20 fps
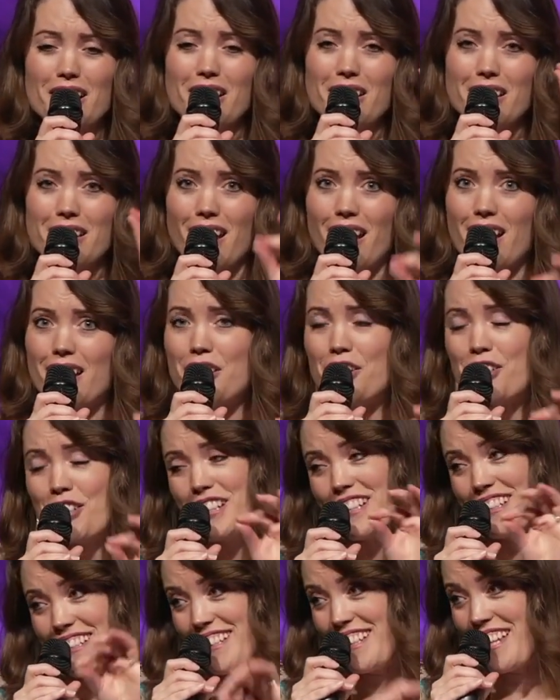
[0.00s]
God
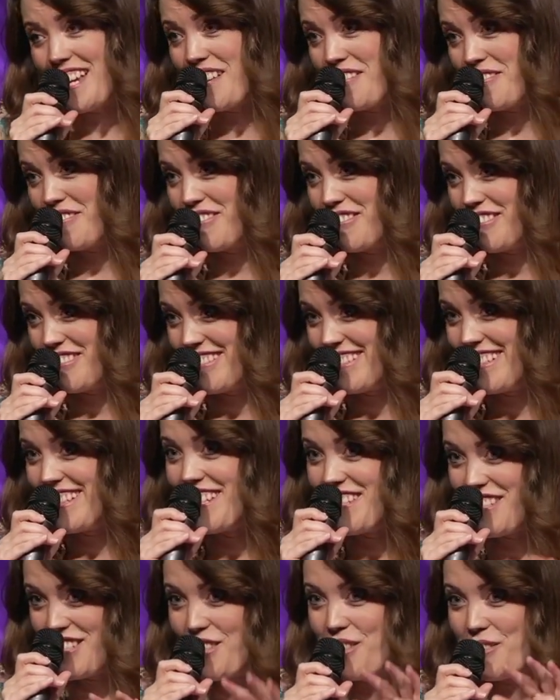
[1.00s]
created life
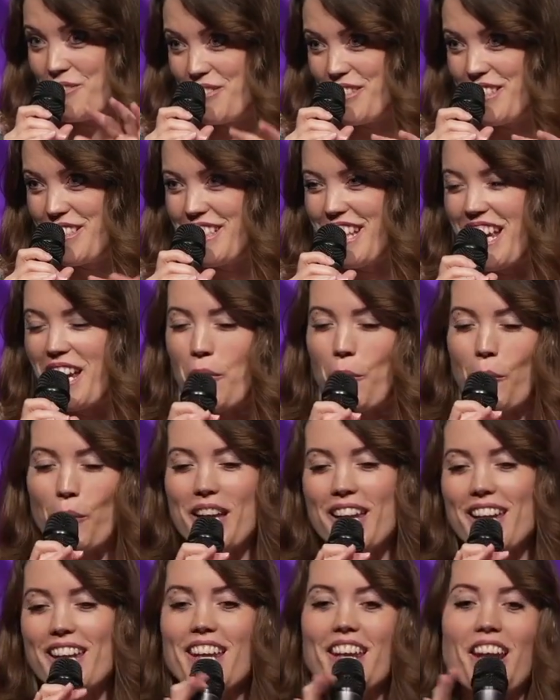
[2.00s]
into the world. Like,
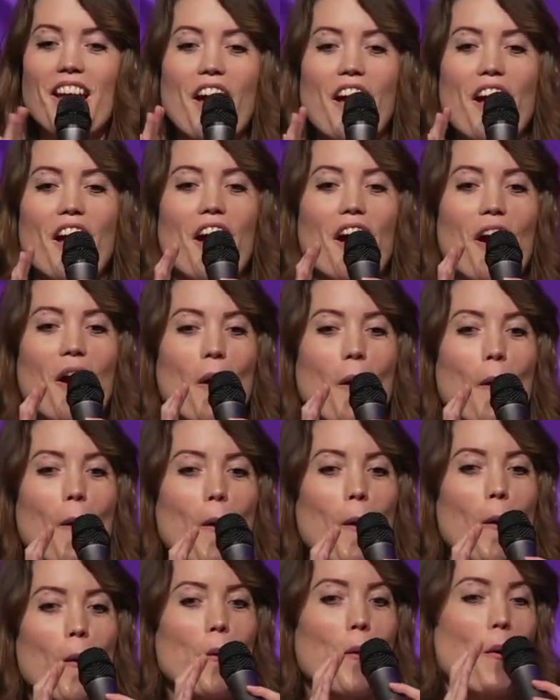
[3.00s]
we get
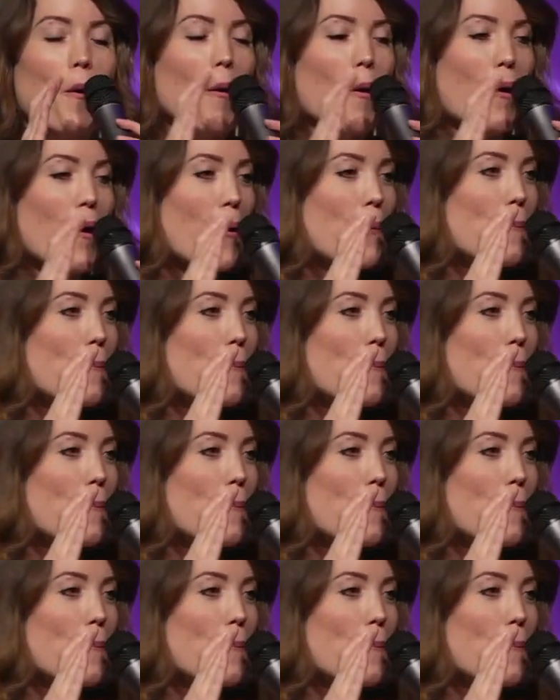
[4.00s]
a